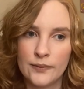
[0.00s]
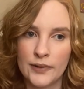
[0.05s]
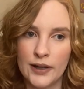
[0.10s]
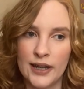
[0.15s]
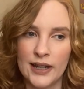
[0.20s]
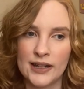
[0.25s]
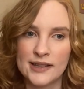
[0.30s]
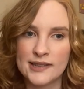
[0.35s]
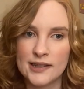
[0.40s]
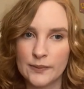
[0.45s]
And
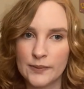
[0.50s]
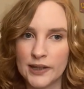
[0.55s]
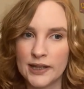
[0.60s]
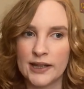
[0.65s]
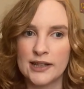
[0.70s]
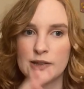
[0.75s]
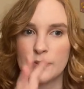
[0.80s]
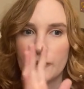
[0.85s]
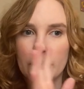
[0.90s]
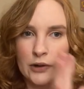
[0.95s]
that's something
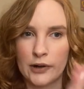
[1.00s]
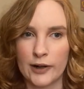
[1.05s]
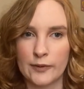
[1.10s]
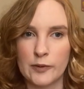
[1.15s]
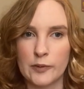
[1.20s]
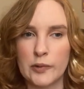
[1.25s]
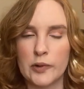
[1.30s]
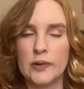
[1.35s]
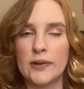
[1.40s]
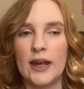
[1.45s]
that's
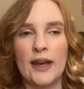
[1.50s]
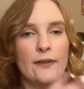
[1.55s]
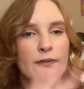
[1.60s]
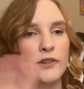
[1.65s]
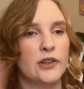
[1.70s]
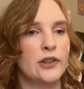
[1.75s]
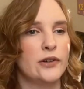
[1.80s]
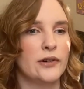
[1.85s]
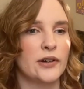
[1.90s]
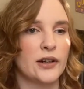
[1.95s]
programmable. They have to
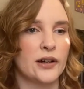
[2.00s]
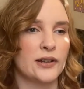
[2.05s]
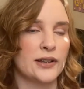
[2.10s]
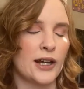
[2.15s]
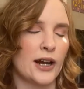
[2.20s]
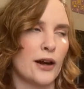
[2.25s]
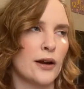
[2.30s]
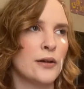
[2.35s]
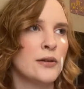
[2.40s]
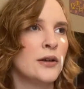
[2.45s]
do it on
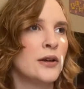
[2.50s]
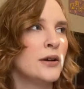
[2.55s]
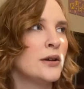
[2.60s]
their